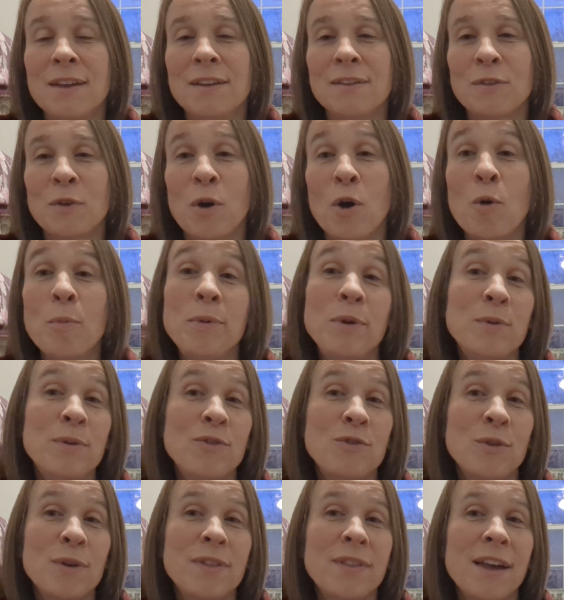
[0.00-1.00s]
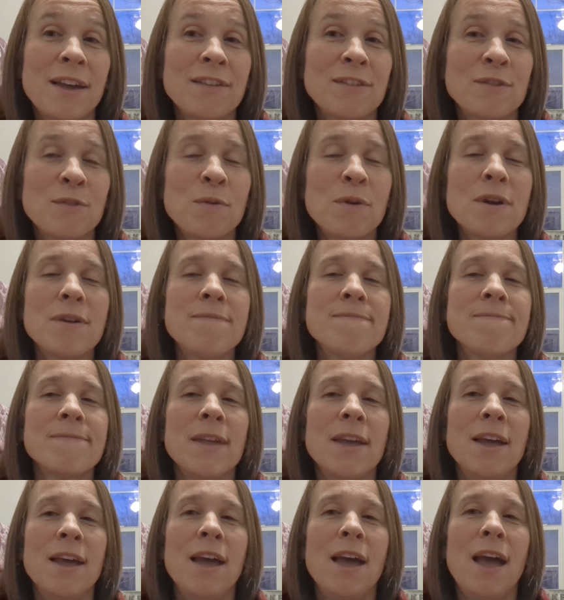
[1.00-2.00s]
So I hope you enjoyed that story.
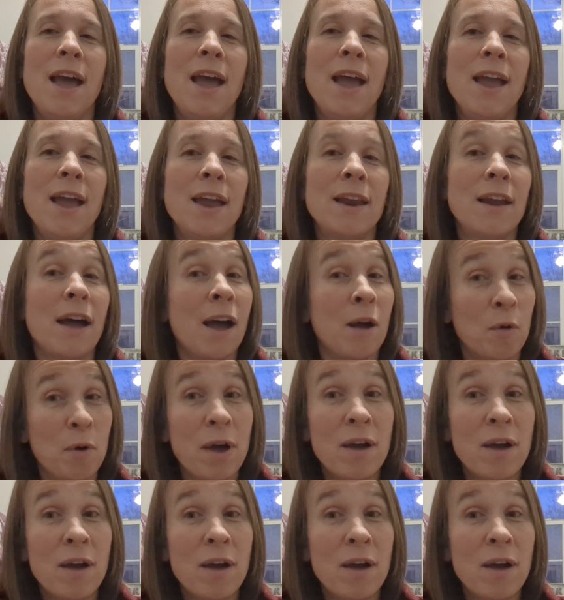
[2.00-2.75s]
And I will